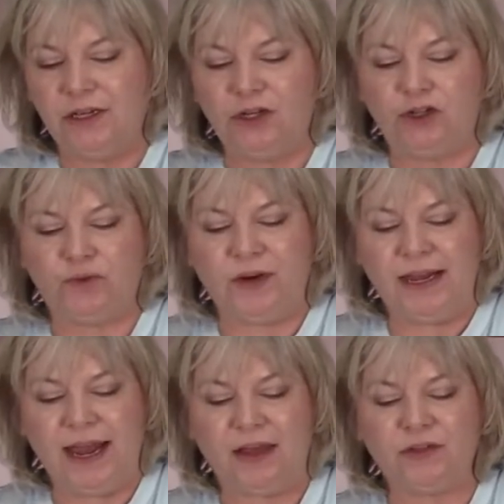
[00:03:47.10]

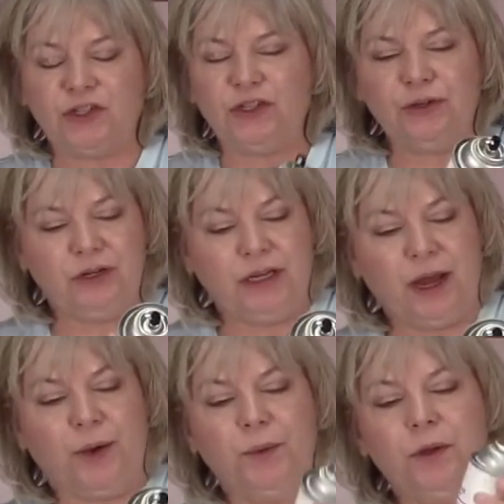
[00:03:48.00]
Treehouse
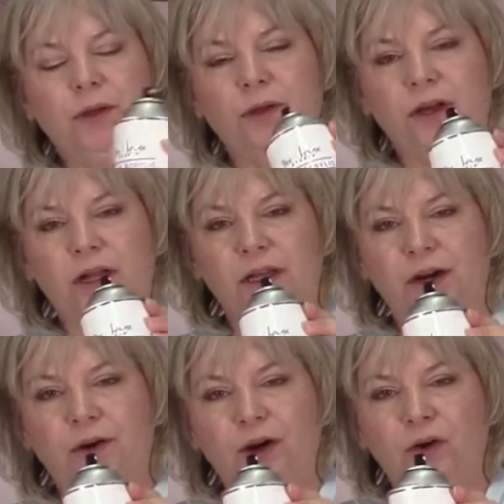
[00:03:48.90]
Studio
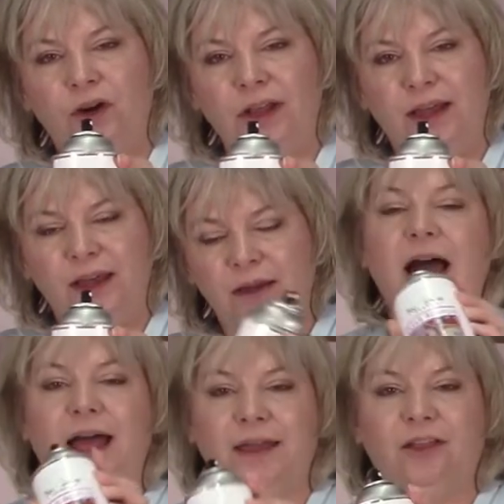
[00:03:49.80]
clear acrylic
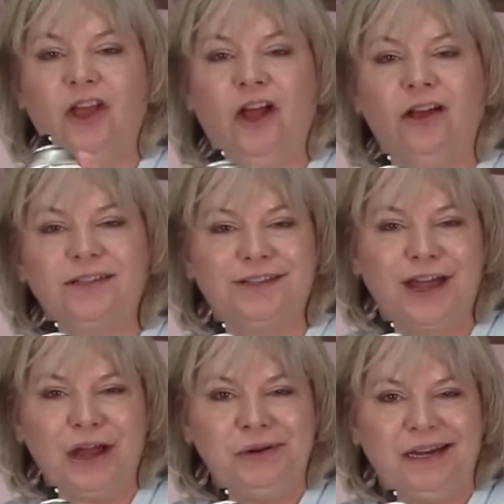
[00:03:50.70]
high gloss
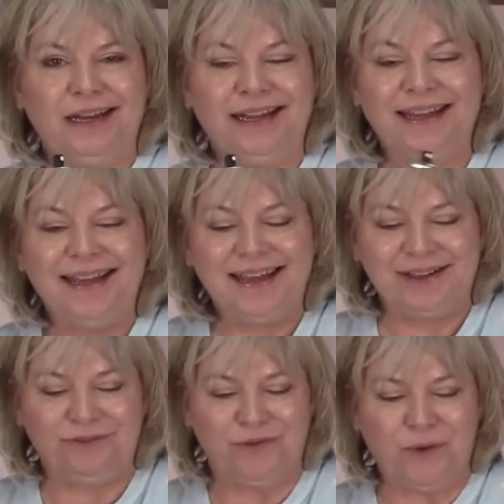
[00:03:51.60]
coating
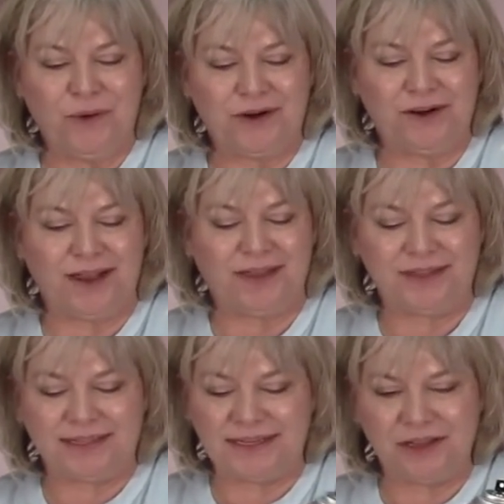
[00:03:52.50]
for the
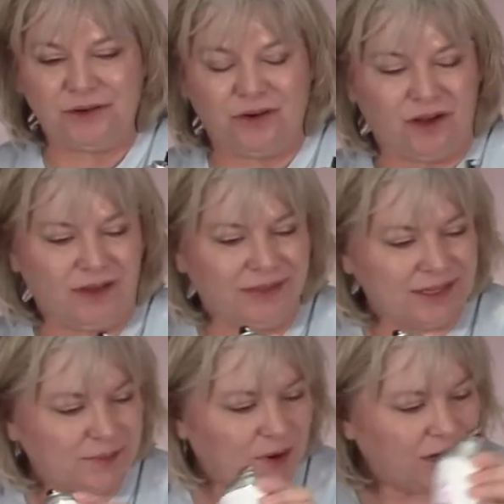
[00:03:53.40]
sealer on
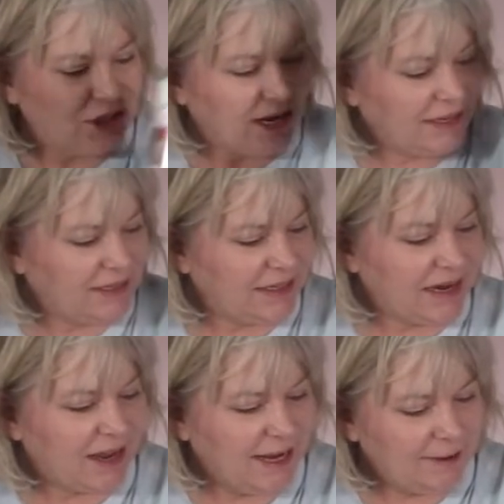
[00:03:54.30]
this project tonight.